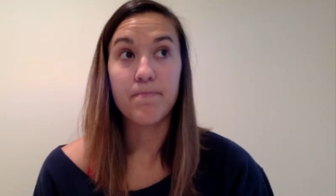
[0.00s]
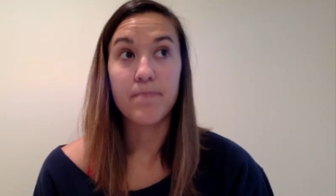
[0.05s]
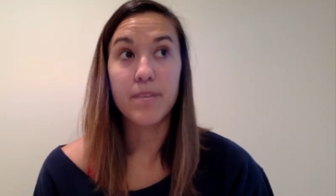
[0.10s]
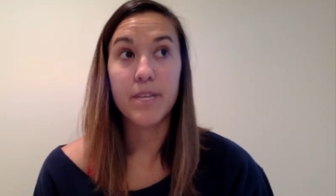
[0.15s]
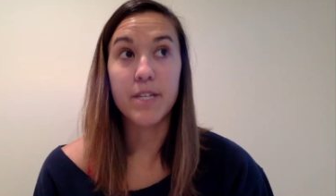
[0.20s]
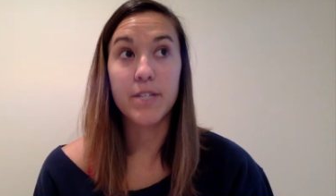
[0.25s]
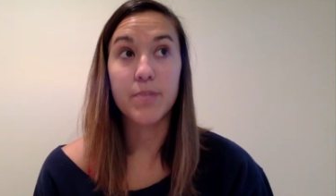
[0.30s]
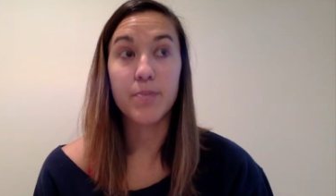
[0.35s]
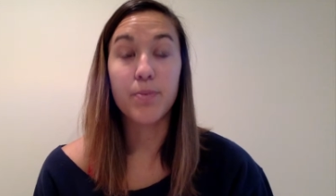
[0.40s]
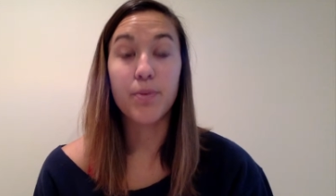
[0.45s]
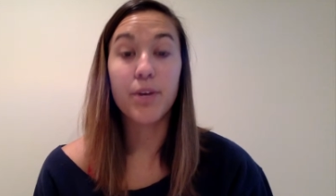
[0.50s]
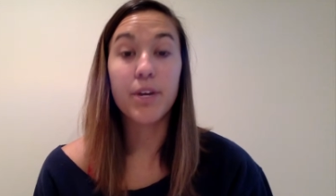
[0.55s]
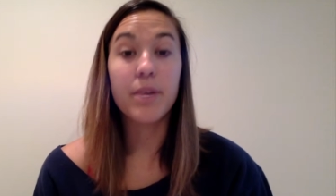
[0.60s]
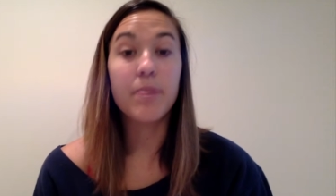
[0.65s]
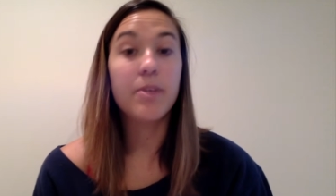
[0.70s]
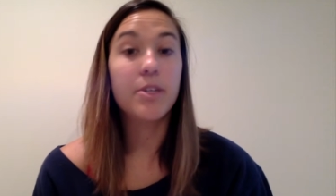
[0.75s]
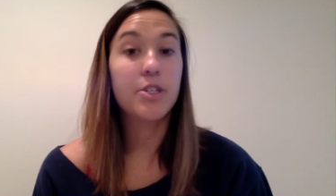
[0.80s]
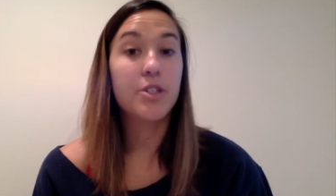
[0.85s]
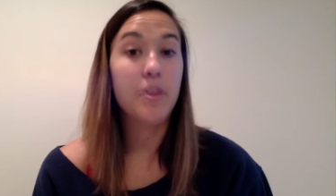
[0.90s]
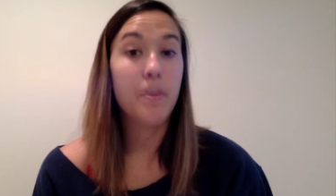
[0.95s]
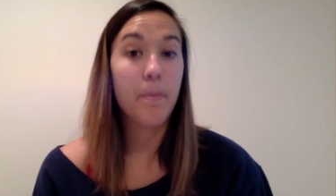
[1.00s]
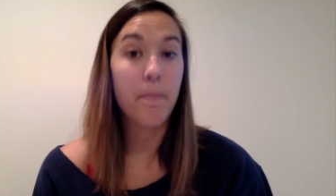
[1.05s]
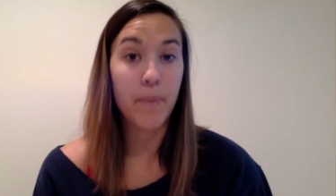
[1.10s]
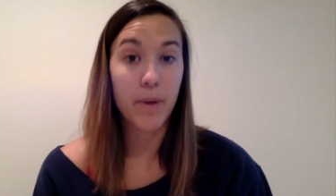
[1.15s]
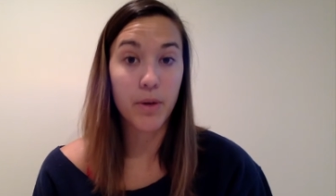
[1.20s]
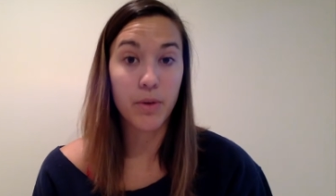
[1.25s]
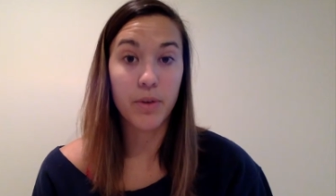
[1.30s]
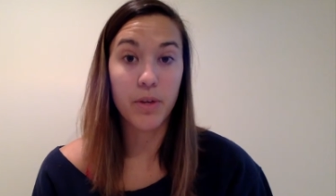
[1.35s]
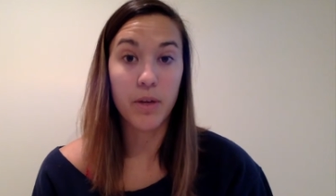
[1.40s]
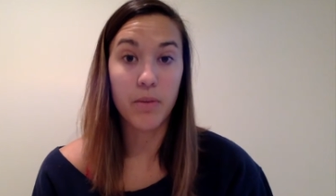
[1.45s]
is pretty much the
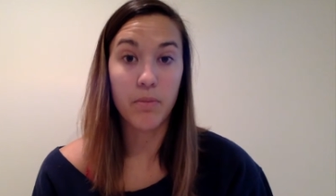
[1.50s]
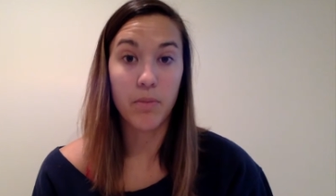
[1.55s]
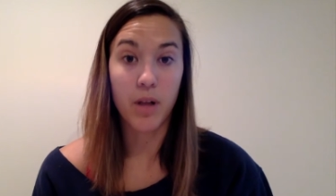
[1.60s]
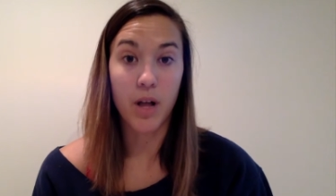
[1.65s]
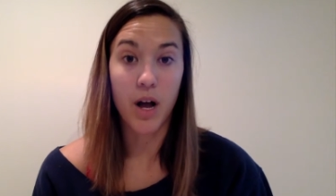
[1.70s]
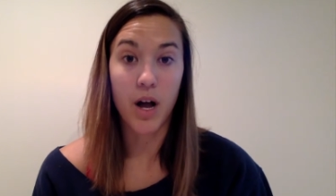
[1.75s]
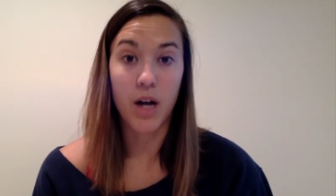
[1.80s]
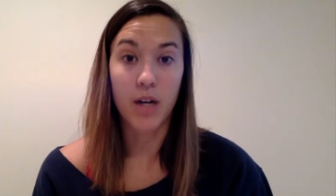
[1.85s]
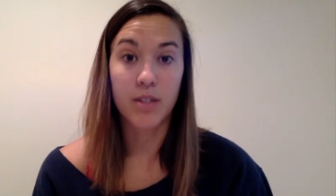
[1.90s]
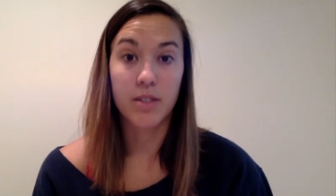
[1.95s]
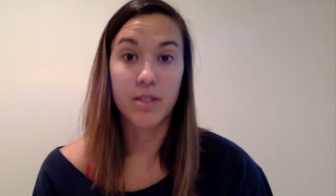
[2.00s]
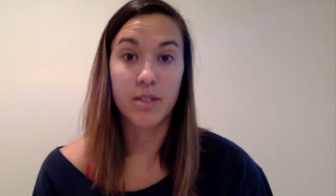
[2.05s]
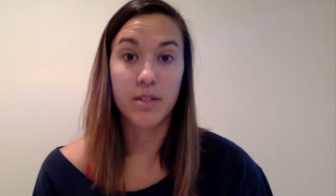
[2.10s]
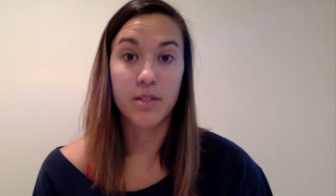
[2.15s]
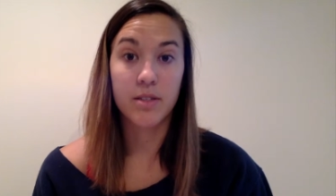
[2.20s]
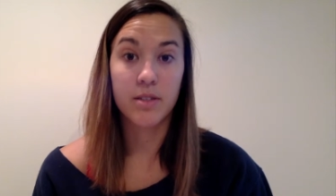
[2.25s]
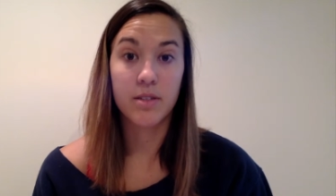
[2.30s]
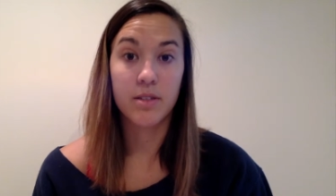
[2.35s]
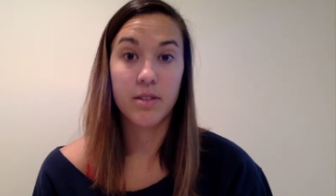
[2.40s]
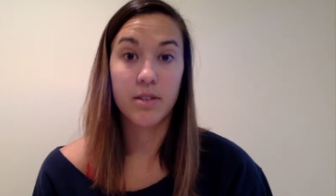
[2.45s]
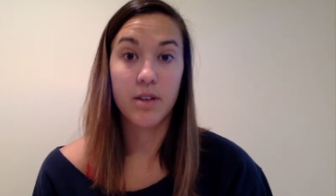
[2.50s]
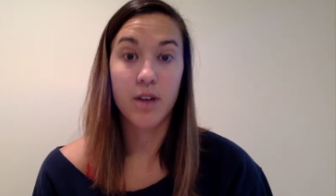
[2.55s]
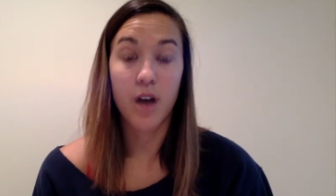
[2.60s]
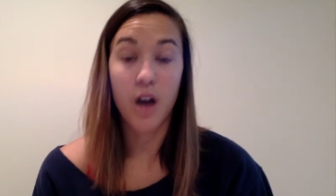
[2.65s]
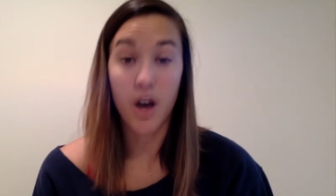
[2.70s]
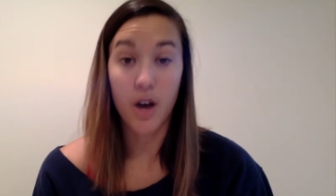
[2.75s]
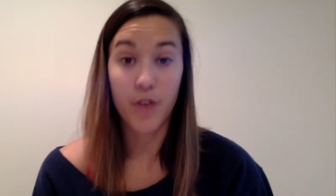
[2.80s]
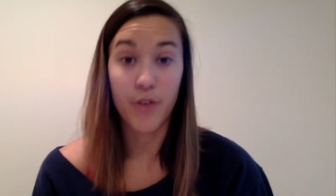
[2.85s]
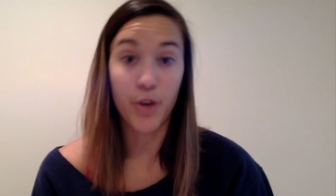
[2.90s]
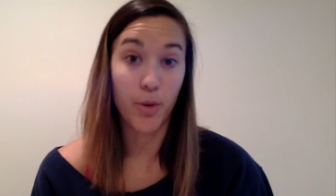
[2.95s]
building blocks
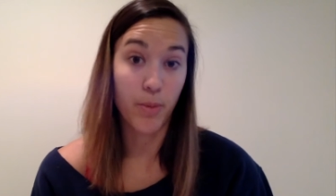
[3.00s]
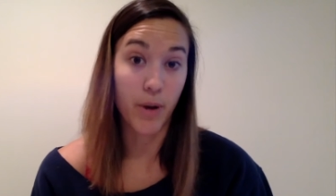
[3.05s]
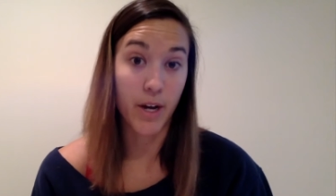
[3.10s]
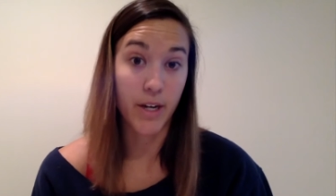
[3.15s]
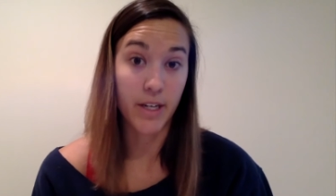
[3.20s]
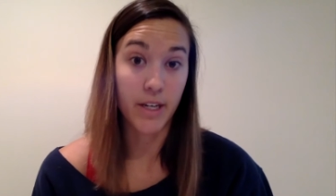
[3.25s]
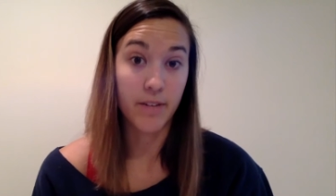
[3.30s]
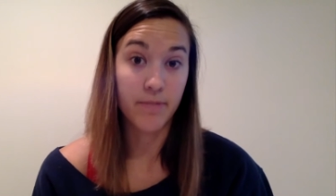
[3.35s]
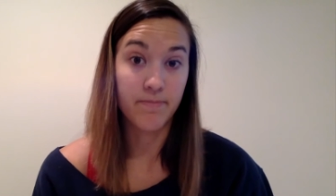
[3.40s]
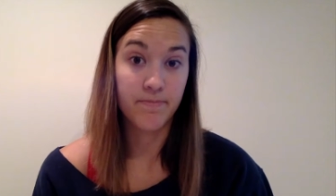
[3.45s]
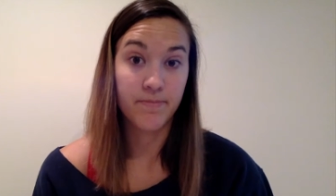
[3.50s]
of your body.